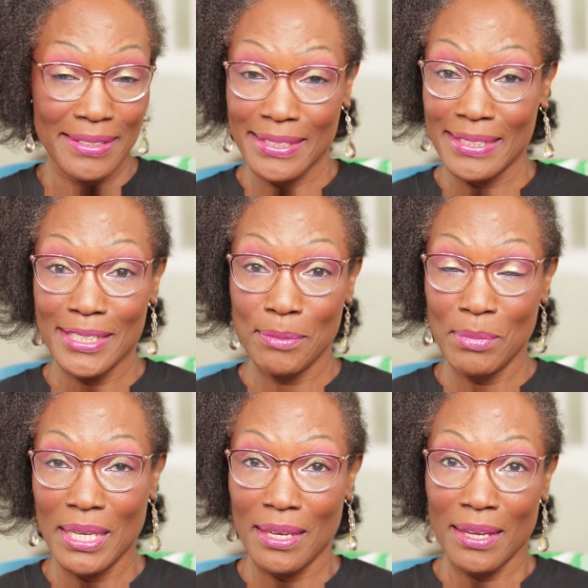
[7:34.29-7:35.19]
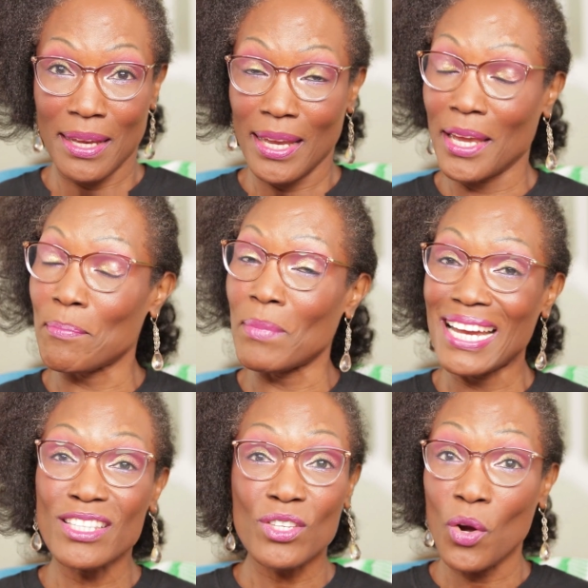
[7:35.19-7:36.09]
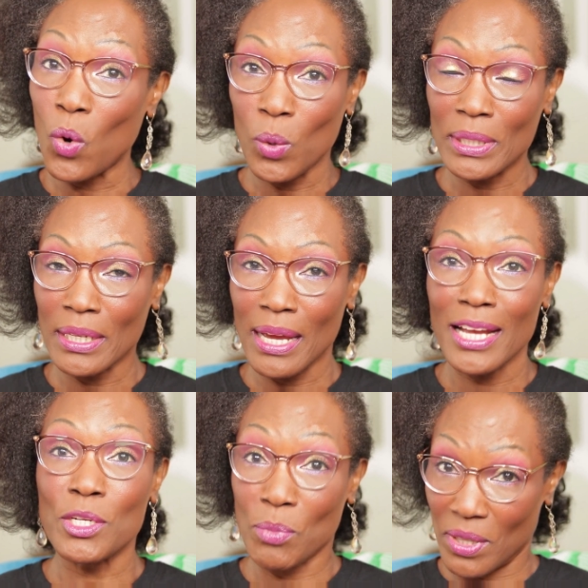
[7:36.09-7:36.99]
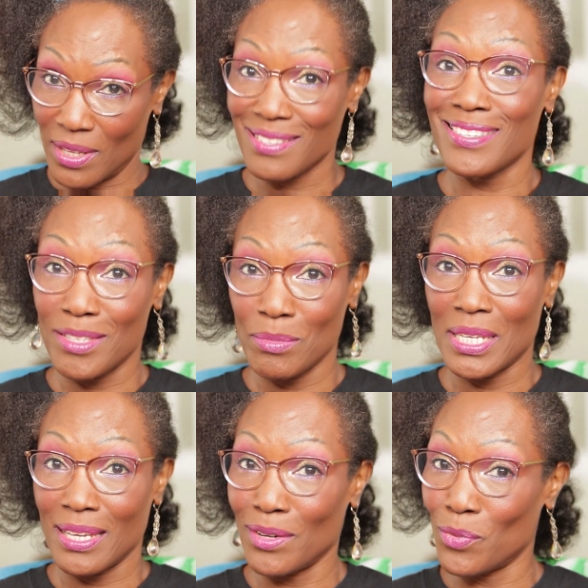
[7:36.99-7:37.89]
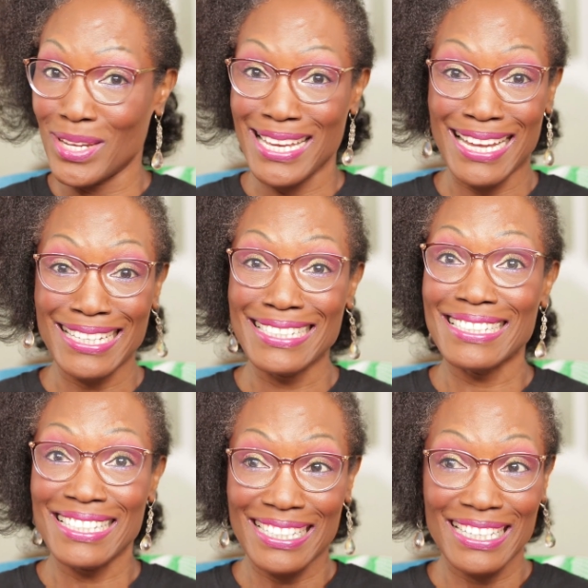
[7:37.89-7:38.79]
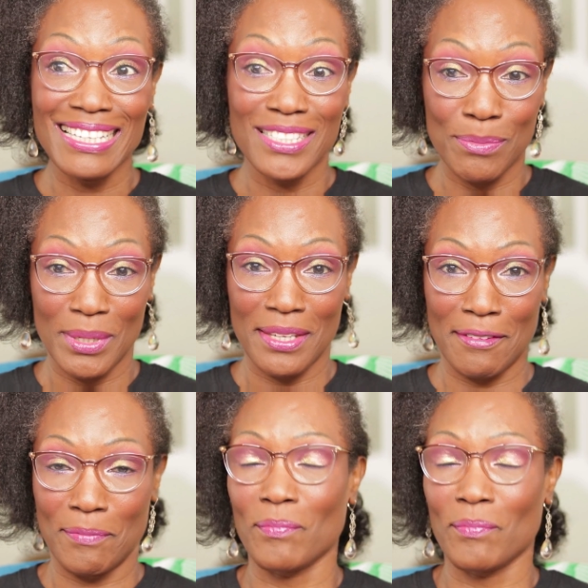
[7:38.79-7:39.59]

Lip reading: This is me. It might sound cold and harsh, but this is me. Reality is me.